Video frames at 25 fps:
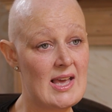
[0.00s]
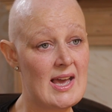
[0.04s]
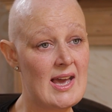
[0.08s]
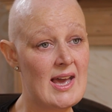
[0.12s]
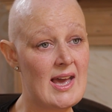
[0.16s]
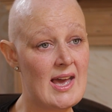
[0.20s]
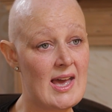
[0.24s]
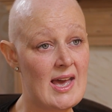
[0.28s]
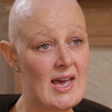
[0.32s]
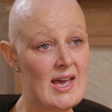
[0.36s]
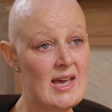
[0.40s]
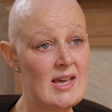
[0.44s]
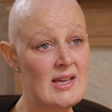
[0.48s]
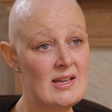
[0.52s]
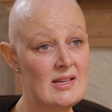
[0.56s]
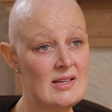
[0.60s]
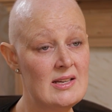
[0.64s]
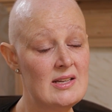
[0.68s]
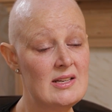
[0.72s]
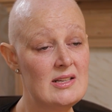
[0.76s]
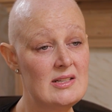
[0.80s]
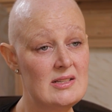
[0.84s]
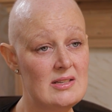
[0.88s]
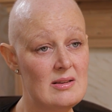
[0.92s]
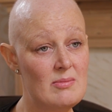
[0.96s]
there
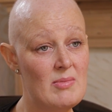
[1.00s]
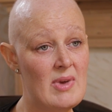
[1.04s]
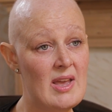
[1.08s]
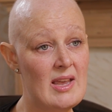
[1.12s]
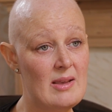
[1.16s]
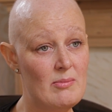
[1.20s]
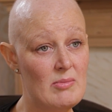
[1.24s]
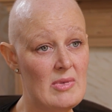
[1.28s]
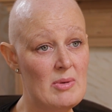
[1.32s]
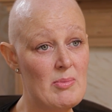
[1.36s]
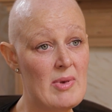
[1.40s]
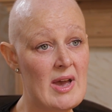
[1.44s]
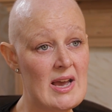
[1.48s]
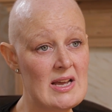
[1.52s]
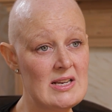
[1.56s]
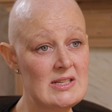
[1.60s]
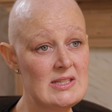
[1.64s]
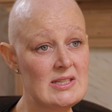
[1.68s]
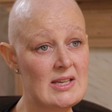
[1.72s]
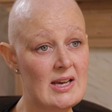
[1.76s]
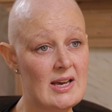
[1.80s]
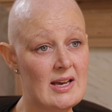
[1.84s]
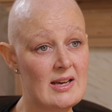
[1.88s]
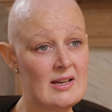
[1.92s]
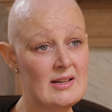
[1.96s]
to make me
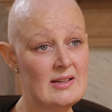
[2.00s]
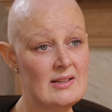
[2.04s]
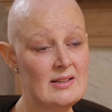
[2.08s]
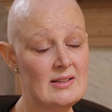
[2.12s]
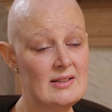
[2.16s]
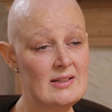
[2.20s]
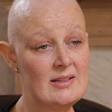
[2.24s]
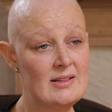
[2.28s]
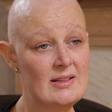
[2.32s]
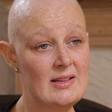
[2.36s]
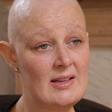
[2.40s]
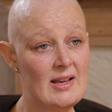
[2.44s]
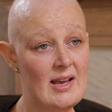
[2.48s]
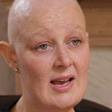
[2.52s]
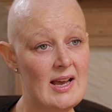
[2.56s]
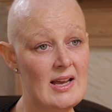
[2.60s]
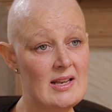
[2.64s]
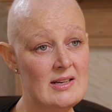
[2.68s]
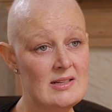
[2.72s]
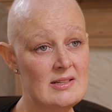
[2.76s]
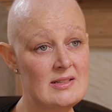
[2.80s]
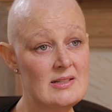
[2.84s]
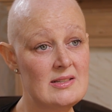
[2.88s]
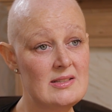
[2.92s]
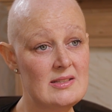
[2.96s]
better
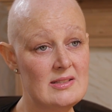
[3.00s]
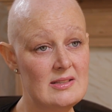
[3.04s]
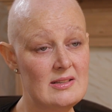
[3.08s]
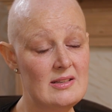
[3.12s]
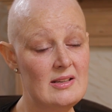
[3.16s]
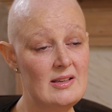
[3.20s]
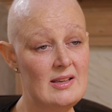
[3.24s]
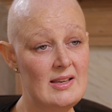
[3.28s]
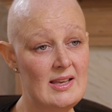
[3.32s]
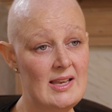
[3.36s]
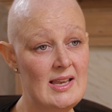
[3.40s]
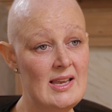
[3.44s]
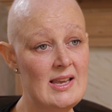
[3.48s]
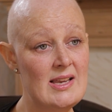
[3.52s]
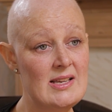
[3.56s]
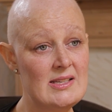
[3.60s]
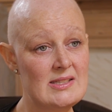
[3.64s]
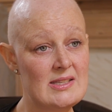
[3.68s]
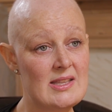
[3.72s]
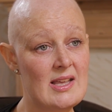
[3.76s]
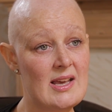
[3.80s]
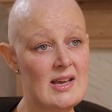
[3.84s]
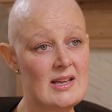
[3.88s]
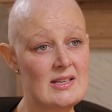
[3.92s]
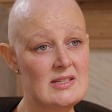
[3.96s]
and he is
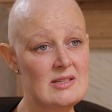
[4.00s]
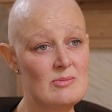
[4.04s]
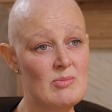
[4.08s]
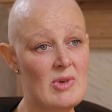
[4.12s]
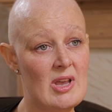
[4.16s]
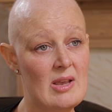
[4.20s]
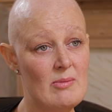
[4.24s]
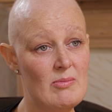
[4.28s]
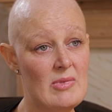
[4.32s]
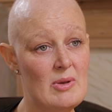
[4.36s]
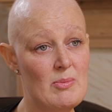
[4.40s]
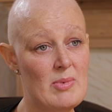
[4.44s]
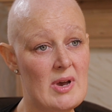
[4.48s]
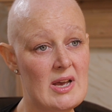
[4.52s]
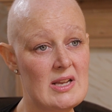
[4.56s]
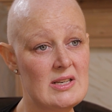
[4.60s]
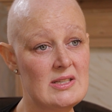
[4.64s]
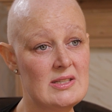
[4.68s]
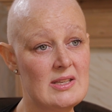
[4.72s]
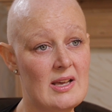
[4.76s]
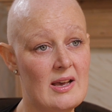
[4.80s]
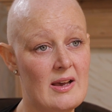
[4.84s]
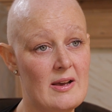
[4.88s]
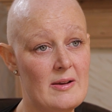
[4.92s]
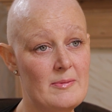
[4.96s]
there to make me
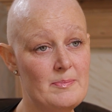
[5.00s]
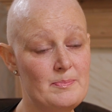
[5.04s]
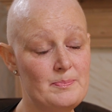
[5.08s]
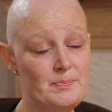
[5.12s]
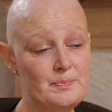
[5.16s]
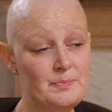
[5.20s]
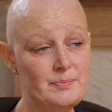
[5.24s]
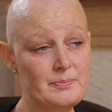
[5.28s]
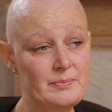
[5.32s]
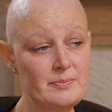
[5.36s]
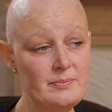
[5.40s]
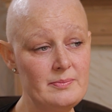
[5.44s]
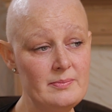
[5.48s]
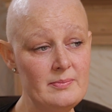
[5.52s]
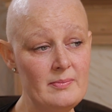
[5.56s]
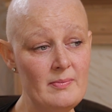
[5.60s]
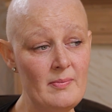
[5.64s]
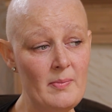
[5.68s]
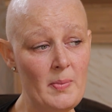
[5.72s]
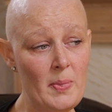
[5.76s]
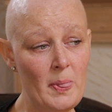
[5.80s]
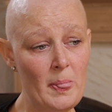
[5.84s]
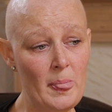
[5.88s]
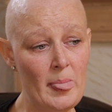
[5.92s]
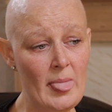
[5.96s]
better.
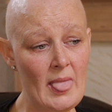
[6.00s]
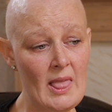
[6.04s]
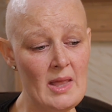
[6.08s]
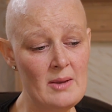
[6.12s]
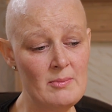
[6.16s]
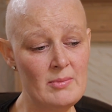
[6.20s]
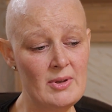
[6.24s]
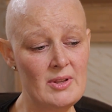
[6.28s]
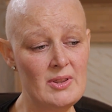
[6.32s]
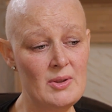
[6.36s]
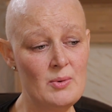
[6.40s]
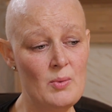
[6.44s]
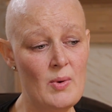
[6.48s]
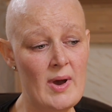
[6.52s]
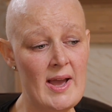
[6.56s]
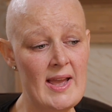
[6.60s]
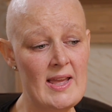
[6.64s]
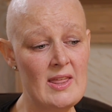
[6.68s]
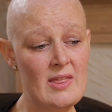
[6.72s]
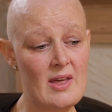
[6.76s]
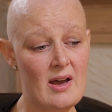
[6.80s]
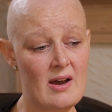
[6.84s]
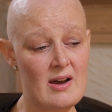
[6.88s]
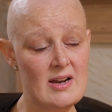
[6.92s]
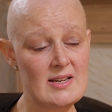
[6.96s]
But the way
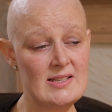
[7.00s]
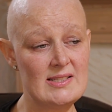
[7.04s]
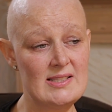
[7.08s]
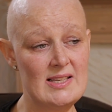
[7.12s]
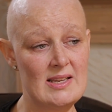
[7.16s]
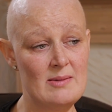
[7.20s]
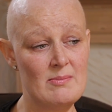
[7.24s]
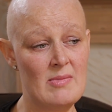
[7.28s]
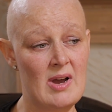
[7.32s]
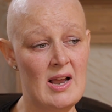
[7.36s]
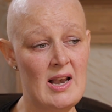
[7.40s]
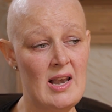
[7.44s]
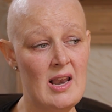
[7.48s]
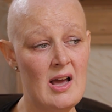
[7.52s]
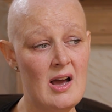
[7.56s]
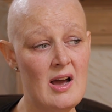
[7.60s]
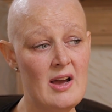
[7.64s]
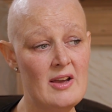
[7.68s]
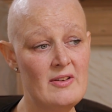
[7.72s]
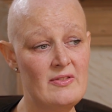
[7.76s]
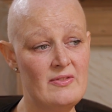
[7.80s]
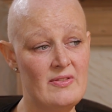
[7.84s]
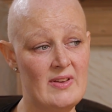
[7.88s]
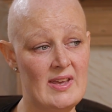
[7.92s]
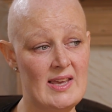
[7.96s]
that I see my
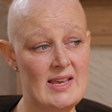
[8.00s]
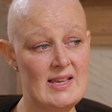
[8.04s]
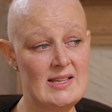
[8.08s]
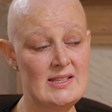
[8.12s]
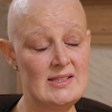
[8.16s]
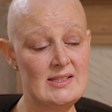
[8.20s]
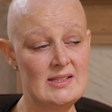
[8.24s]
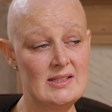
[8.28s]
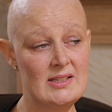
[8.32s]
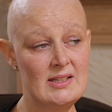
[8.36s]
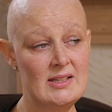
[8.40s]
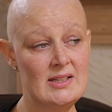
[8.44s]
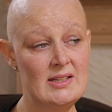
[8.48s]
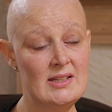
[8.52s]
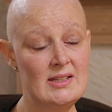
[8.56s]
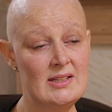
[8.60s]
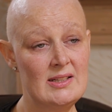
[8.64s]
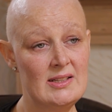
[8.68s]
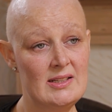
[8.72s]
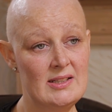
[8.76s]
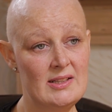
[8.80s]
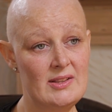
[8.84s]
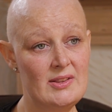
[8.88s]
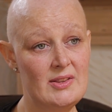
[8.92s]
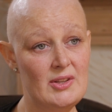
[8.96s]
life is
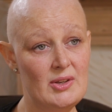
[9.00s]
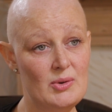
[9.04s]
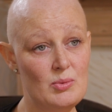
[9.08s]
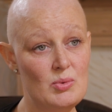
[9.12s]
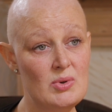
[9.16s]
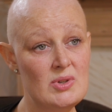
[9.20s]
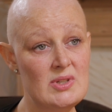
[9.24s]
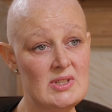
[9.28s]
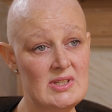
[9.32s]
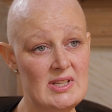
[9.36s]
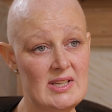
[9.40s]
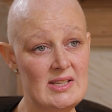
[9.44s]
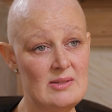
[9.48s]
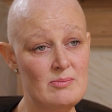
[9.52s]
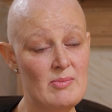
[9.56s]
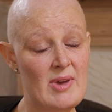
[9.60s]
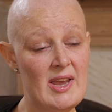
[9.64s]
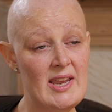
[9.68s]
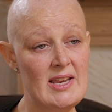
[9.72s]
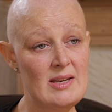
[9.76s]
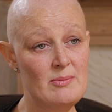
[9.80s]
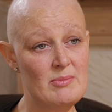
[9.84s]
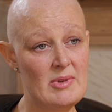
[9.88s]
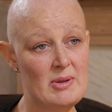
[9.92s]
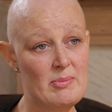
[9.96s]
that once he's
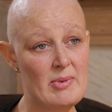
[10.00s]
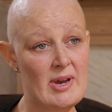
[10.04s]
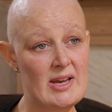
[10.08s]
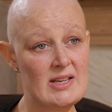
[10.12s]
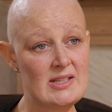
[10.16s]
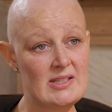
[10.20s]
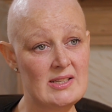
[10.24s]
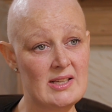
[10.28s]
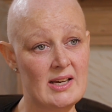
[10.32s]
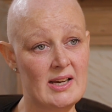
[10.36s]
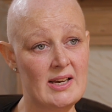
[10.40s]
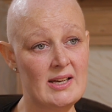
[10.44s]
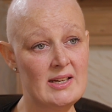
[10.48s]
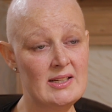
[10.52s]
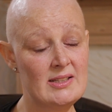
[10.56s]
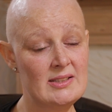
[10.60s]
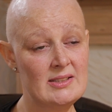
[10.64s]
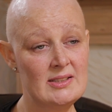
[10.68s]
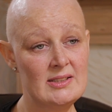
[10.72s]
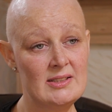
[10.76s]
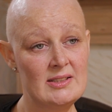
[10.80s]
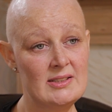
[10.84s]
made me better,